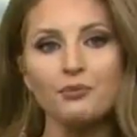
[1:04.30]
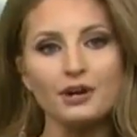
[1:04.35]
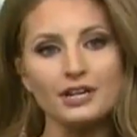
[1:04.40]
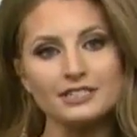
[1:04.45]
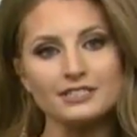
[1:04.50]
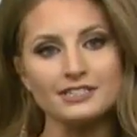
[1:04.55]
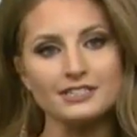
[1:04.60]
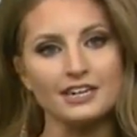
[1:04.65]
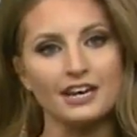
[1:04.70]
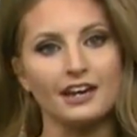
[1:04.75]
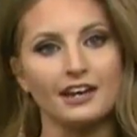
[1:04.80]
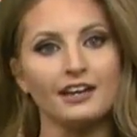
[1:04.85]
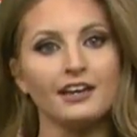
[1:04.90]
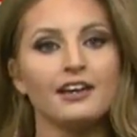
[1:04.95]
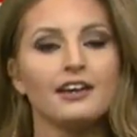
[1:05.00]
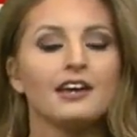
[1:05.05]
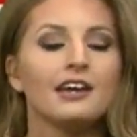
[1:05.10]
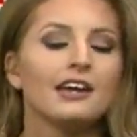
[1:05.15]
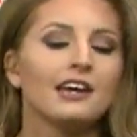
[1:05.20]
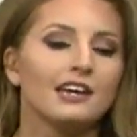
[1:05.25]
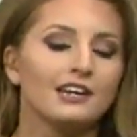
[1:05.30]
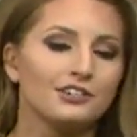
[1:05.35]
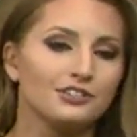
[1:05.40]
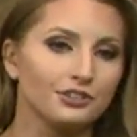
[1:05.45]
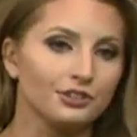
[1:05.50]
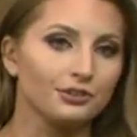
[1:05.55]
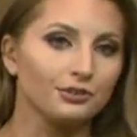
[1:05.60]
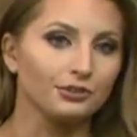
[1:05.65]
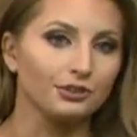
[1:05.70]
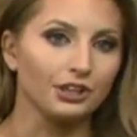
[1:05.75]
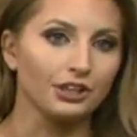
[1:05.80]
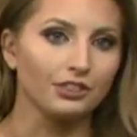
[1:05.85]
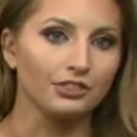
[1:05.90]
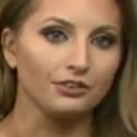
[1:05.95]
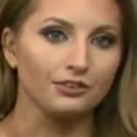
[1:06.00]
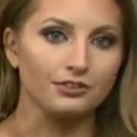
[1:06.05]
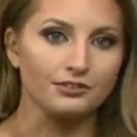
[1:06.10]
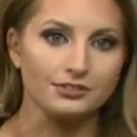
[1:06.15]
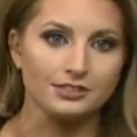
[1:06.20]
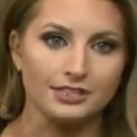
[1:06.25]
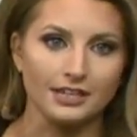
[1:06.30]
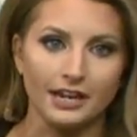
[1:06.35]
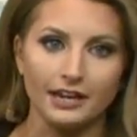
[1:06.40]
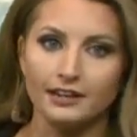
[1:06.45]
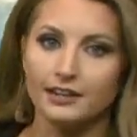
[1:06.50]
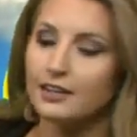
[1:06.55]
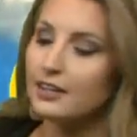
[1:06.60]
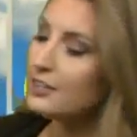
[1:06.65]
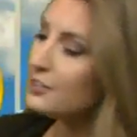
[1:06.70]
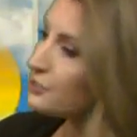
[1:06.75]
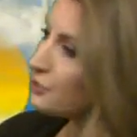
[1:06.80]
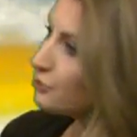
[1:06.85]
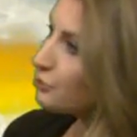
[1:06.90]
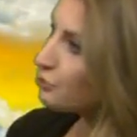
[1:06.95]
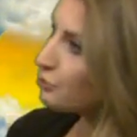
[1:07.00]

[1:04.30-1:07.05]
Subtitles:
Wednesday into early Thursday. So